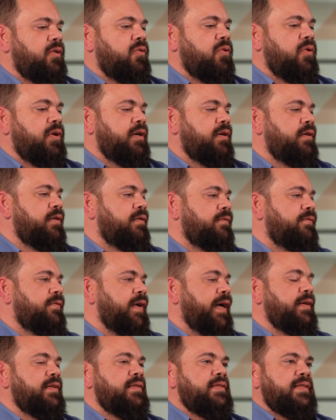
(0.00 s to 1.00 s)
or
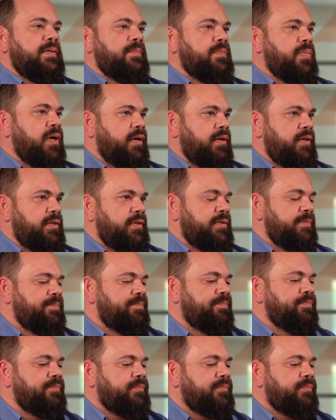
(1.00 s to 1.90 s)
financing partners.